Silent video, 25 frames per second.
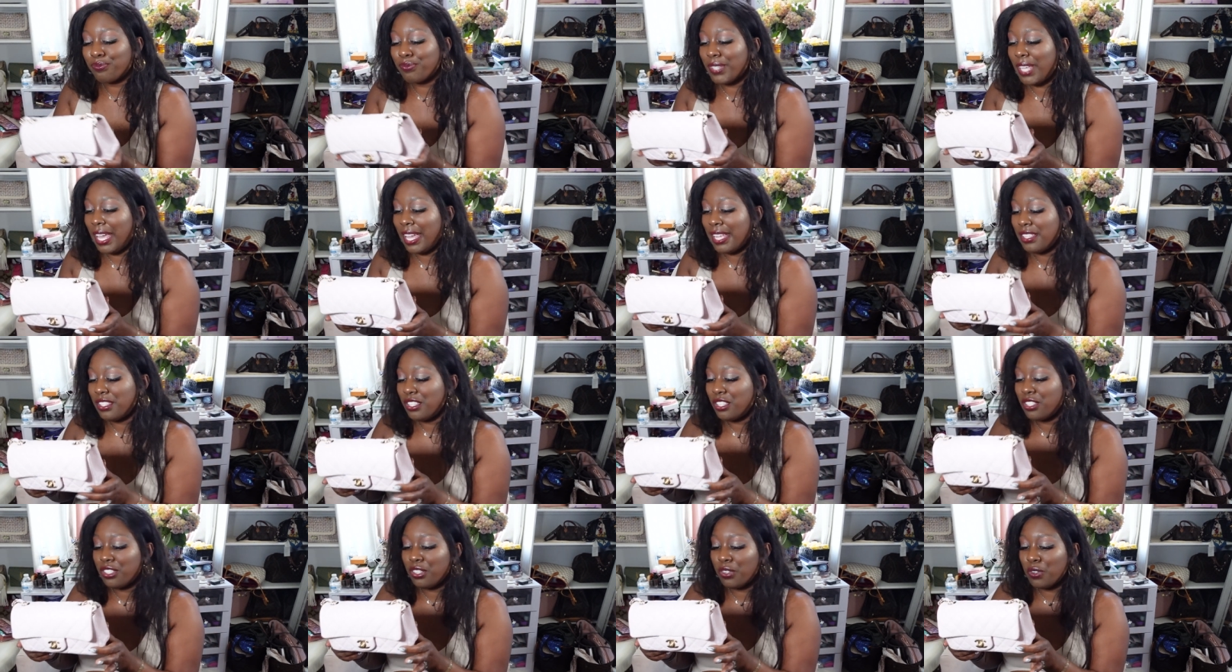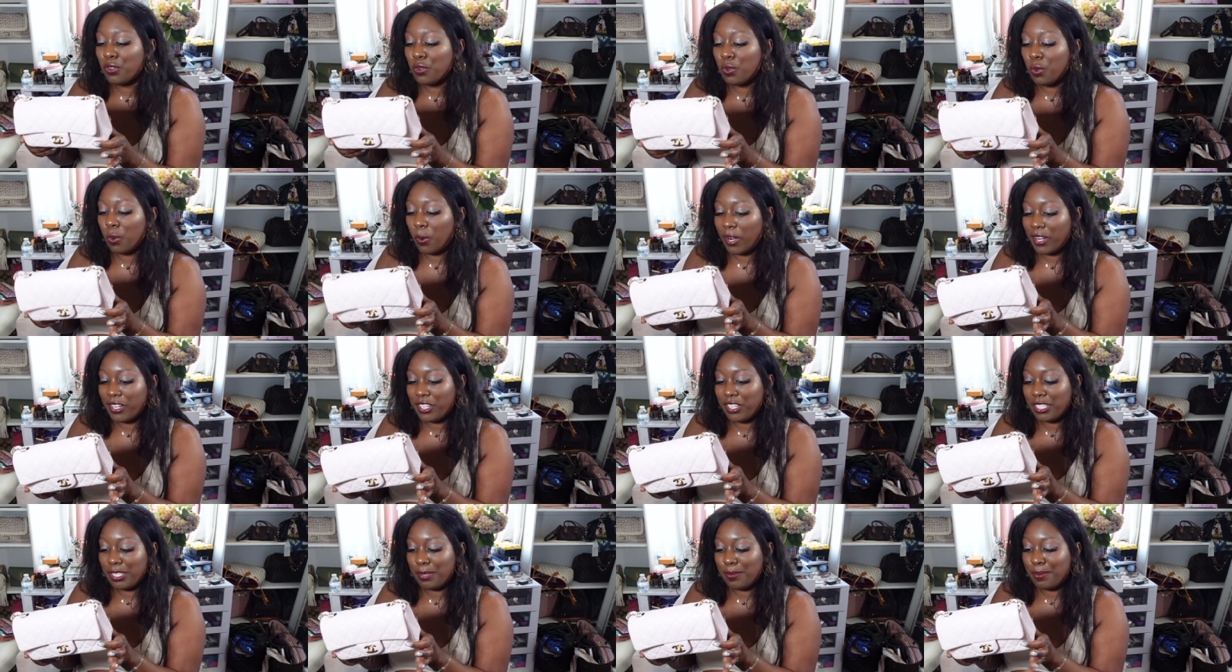Yeah, it's just a
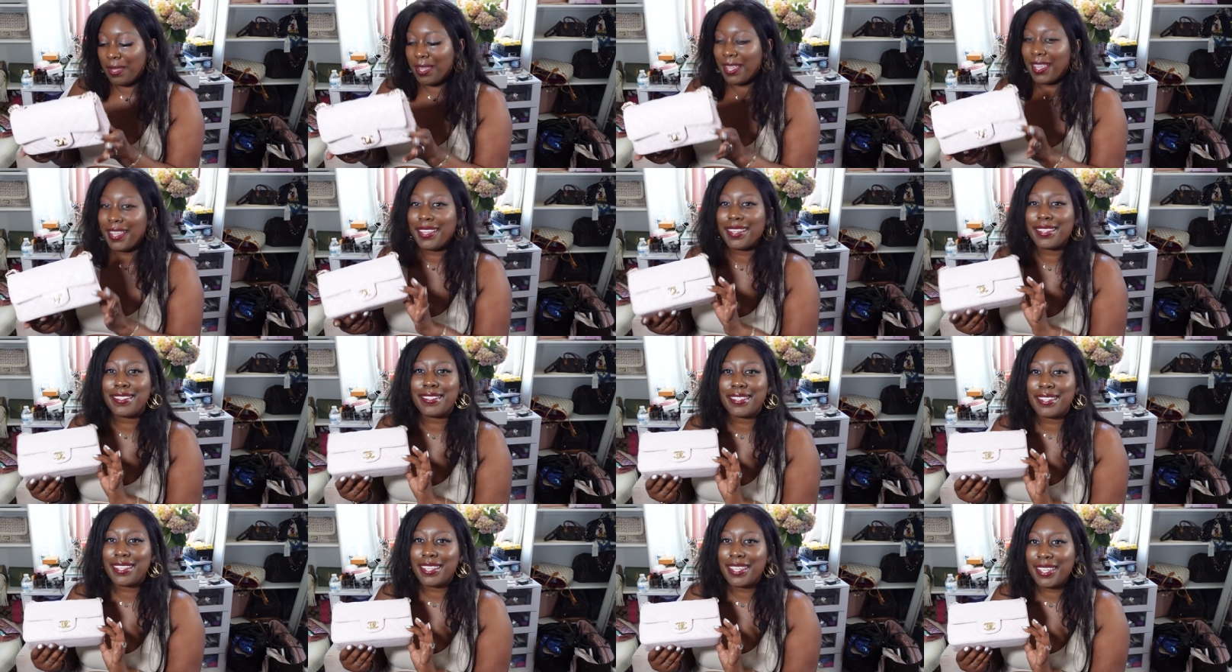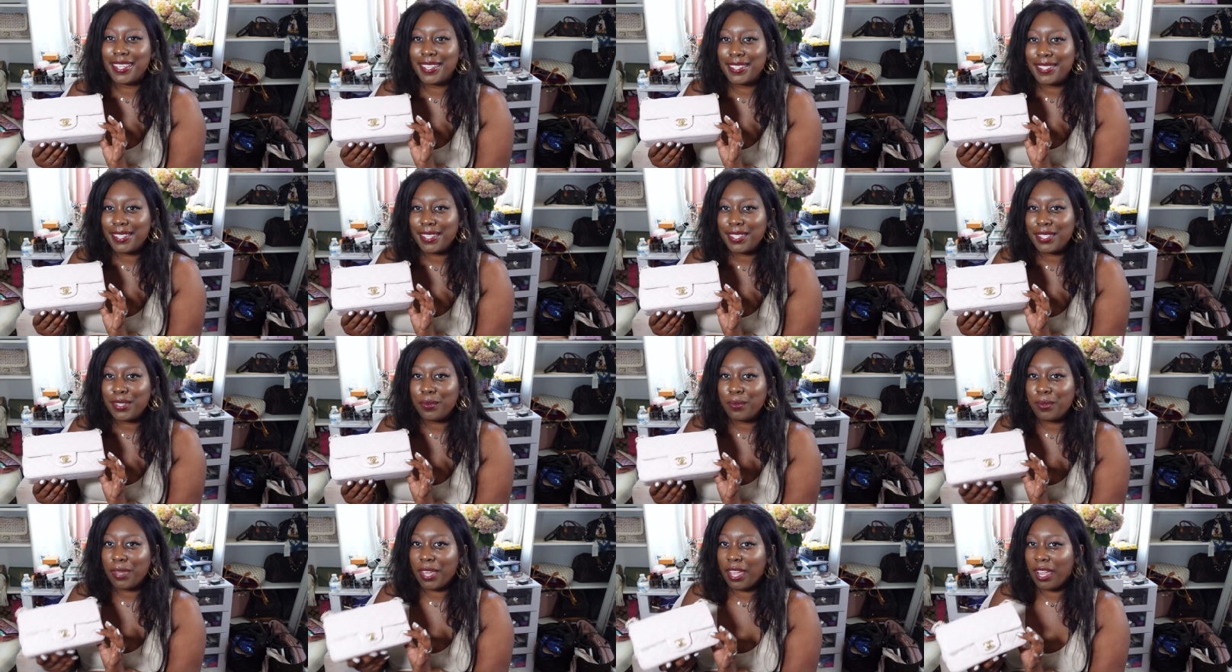gorgeous pink. It's easy
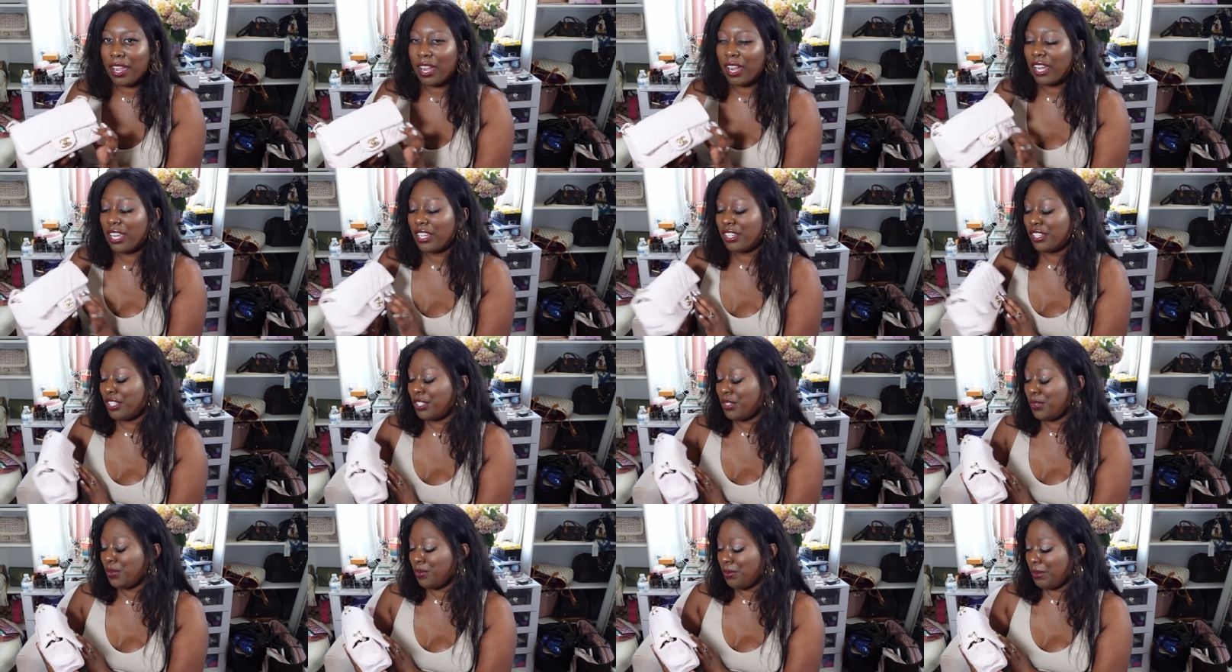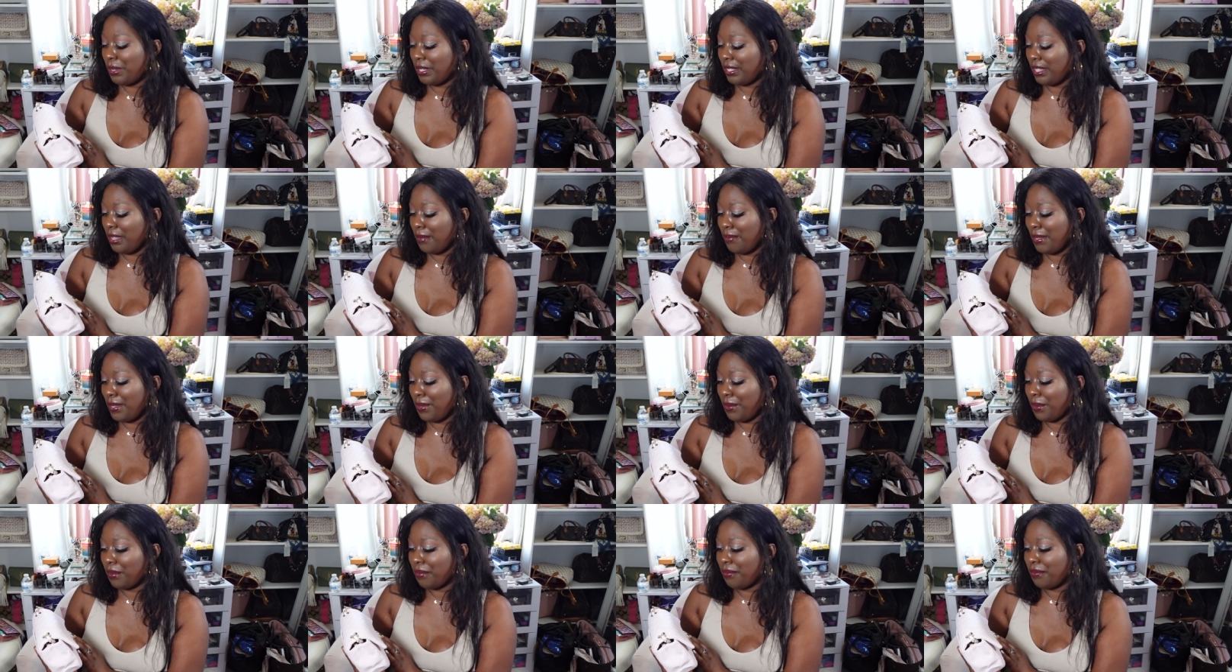to wear. She's really
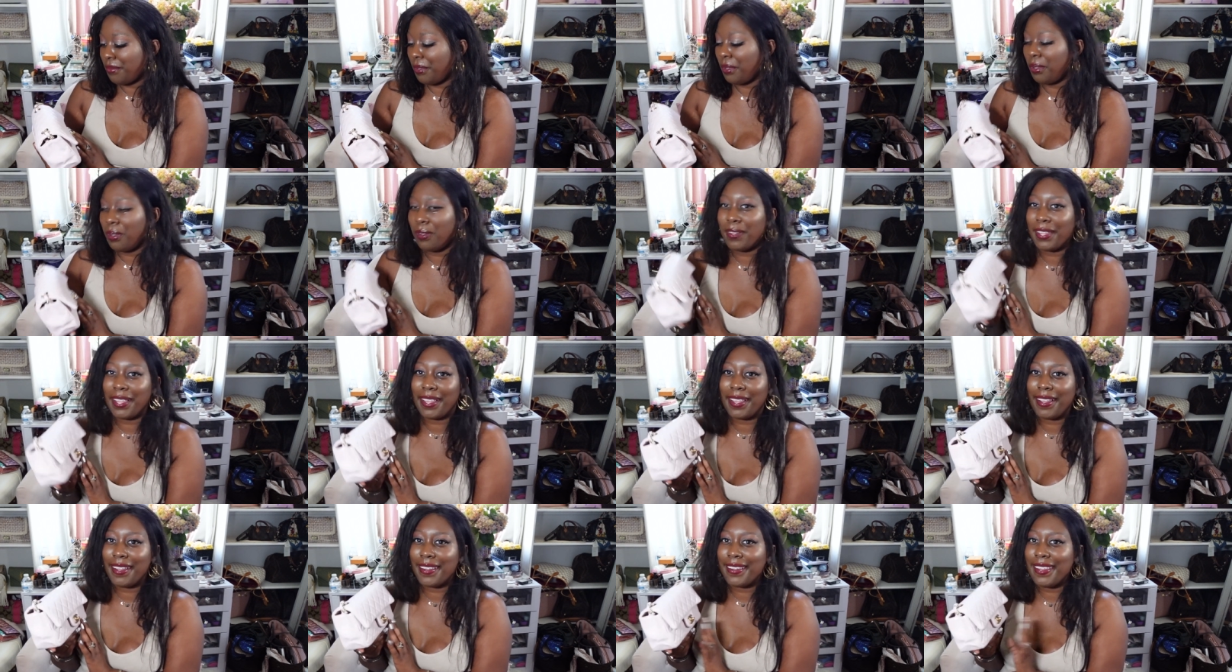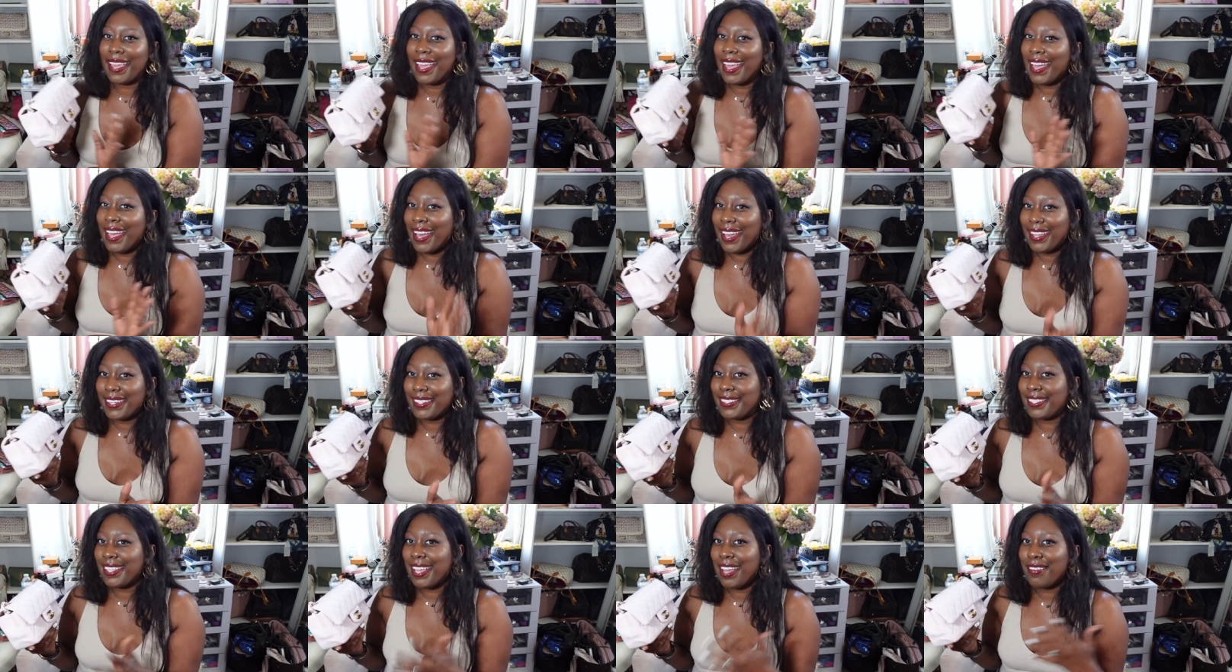beautiful, and
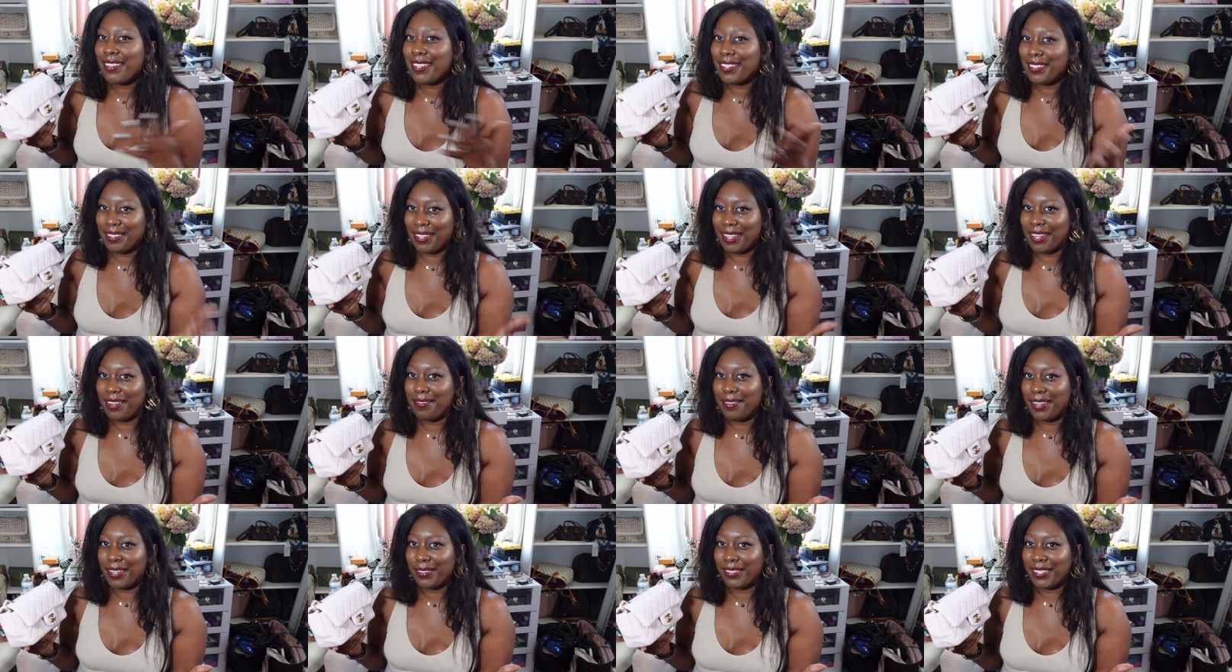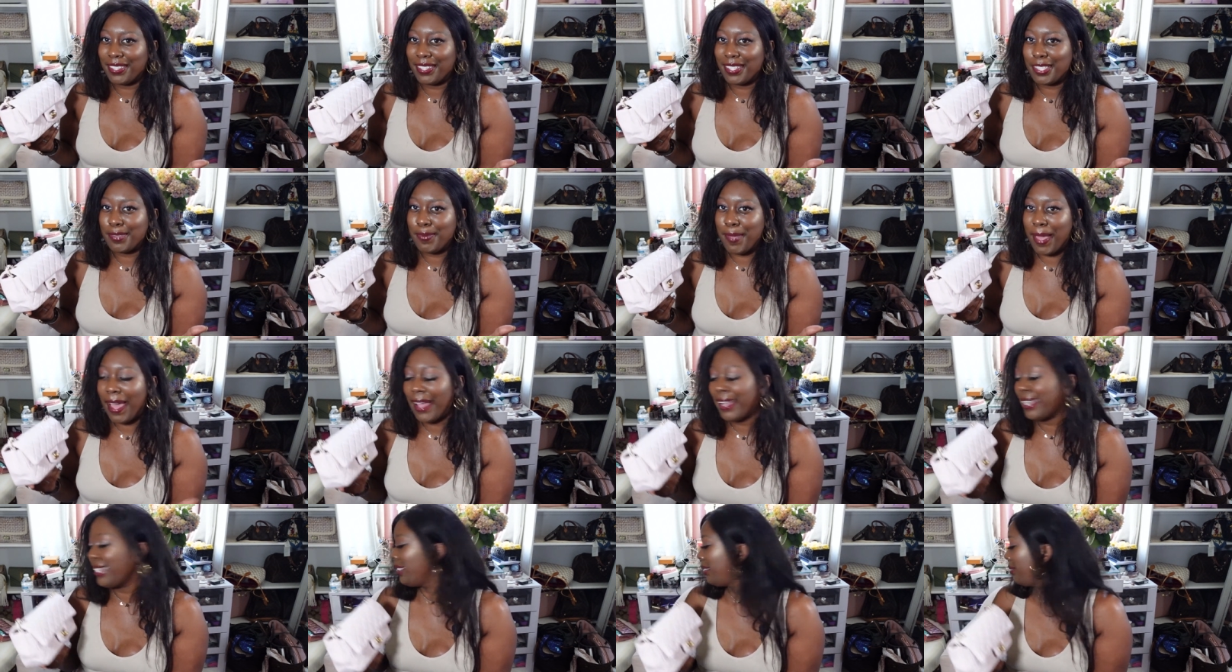I just have a lot of fun with this bag.